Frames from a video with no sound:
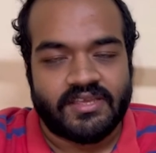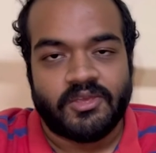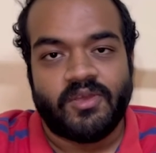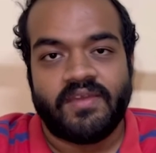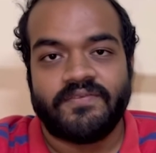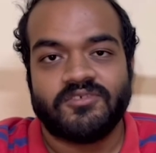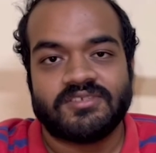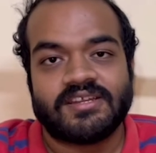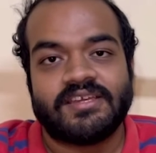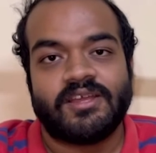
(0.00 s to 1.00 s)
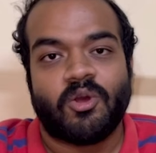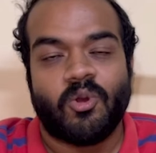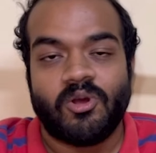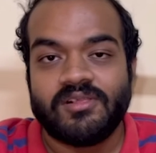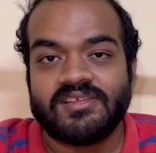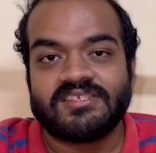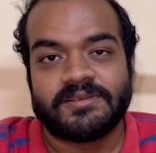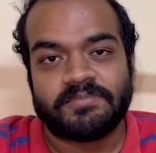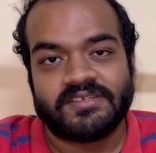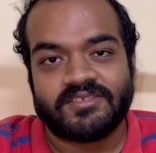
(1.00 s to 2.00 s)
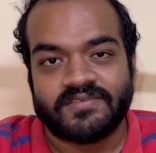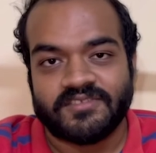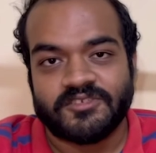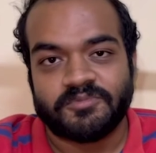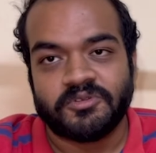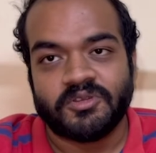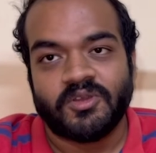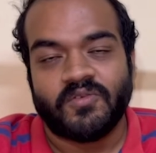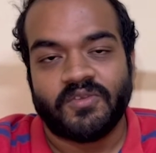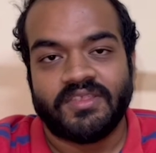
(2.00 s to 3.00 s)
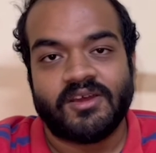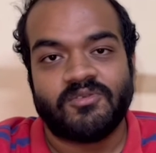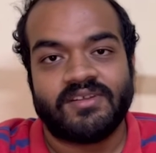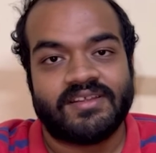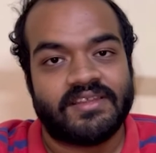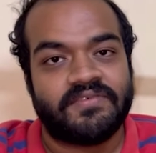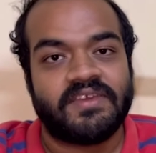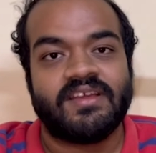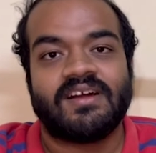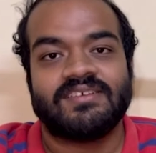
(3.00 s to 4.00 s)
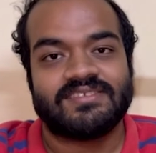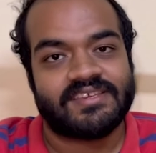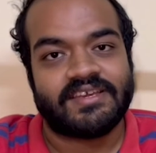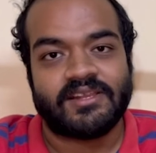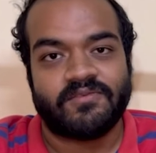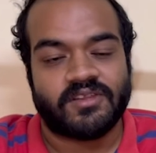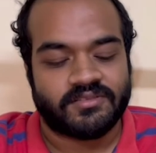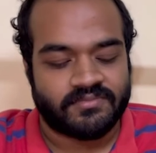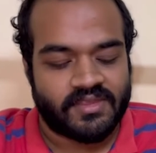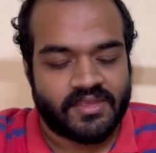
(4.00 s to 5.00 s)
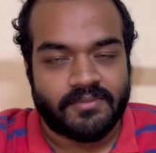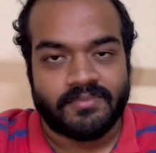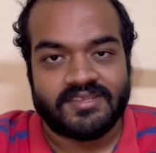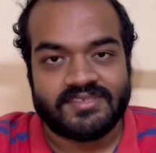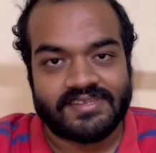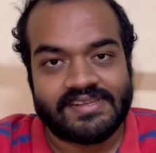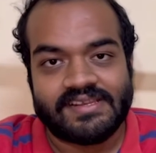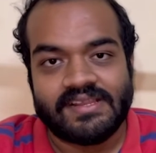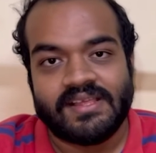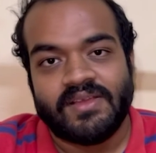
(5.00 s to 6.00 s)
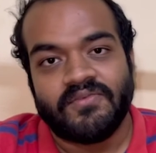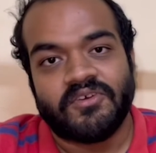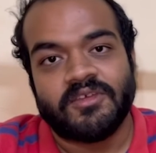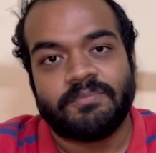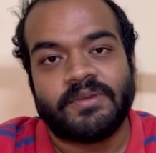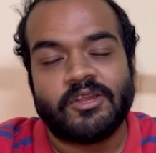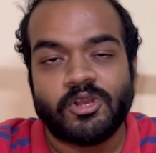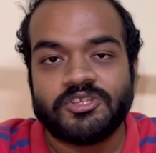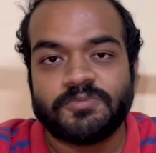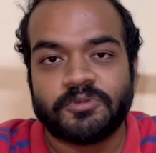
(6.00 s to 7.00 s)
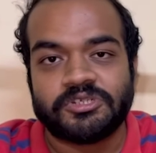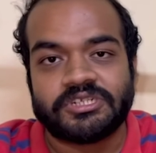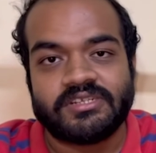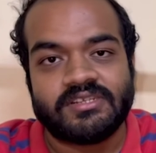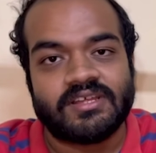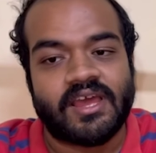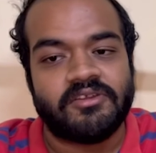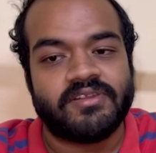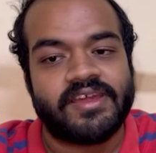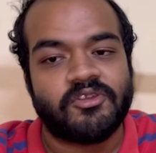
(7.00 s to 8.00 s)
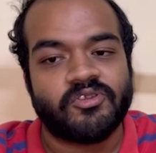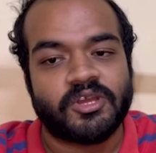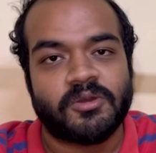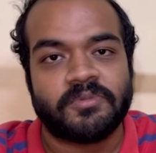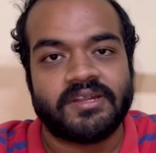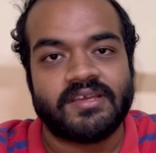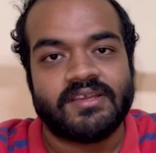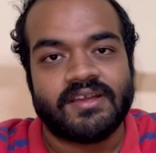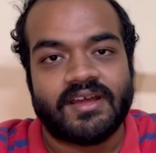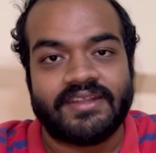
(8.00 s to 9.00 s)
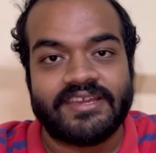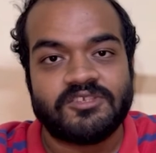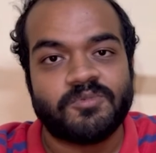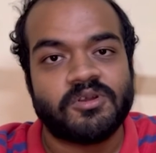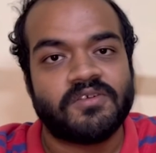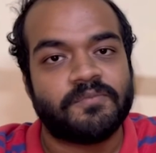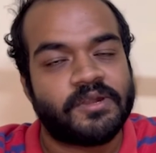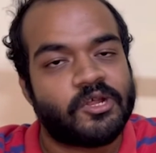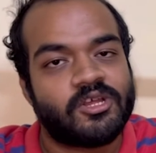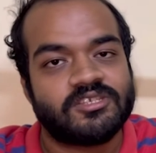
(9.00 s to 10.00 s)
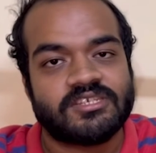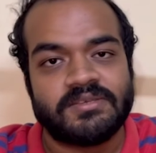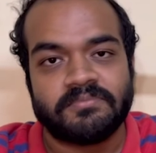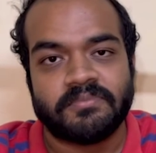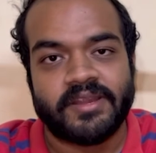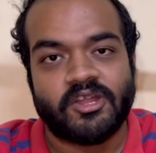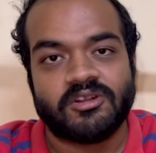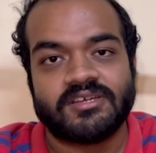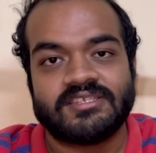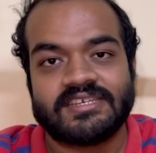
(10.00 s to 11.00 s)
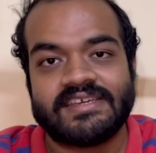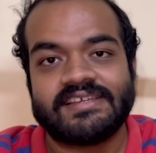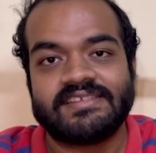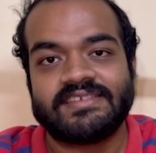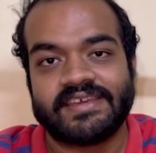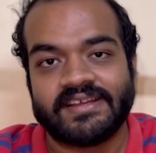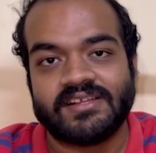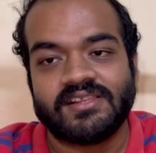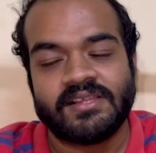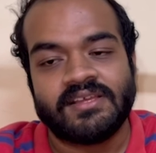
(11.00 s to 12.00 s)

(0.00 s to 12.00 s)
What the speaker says: You have to study all the chapters of this book without leaving a single one. But still, for the pedology portion, I would like to recommend a textbook of pedology by Dr. J.L. Sehgal.